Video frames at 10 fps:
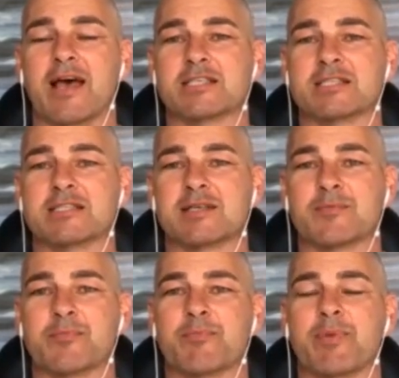And she said,
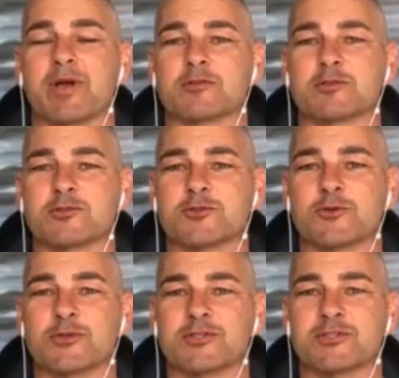but as
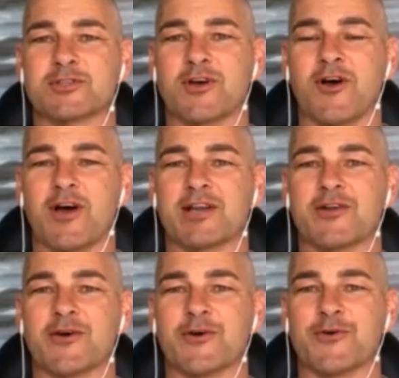soon as I
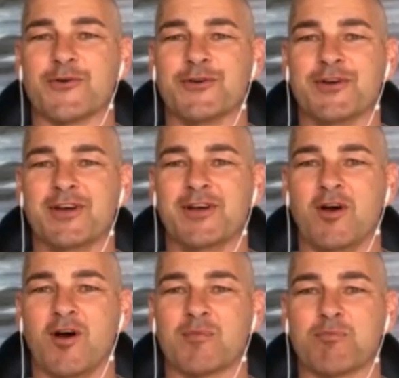know,
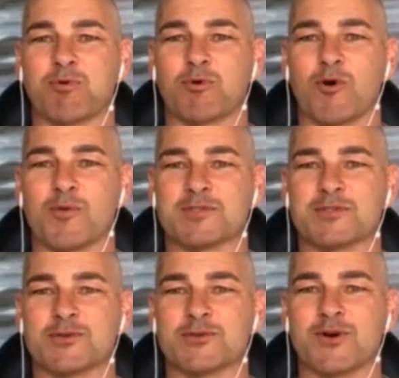I
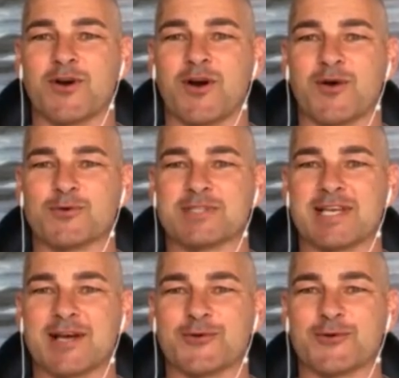promise you, I will
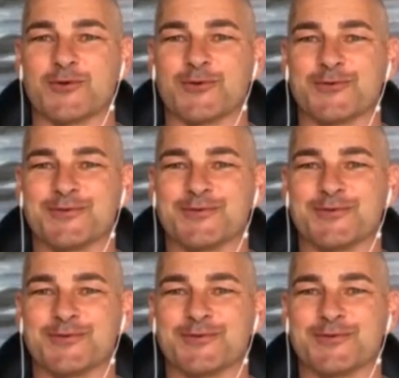tell you.